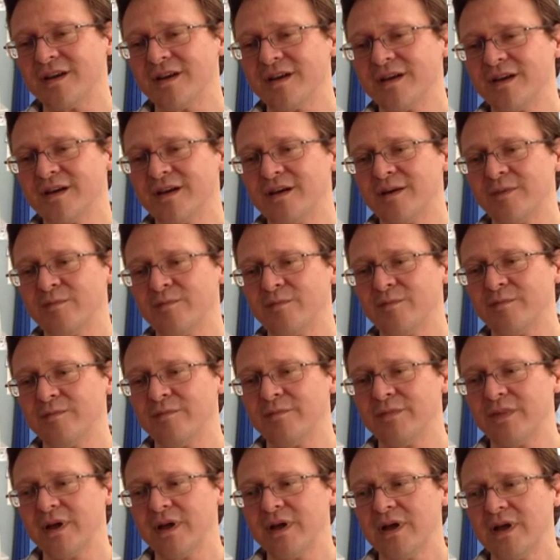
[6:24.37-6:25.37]
And
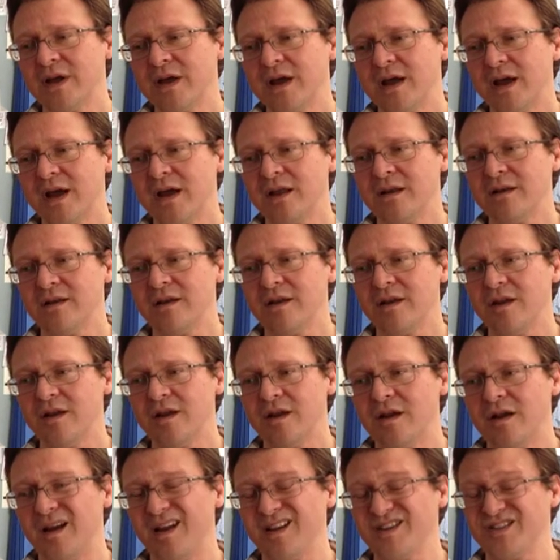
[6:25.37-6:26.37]

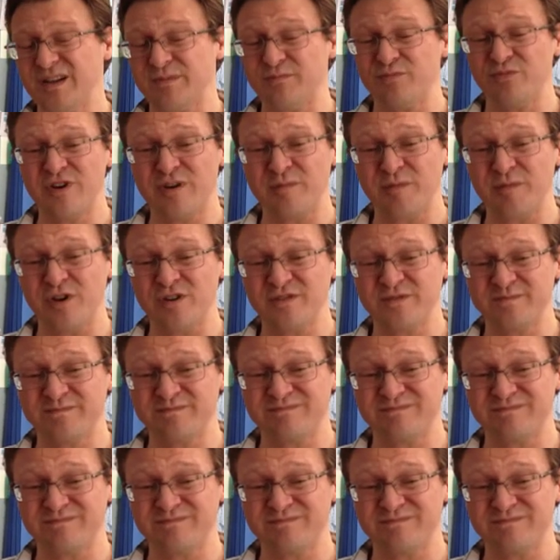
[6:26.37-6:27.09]
actually pretty much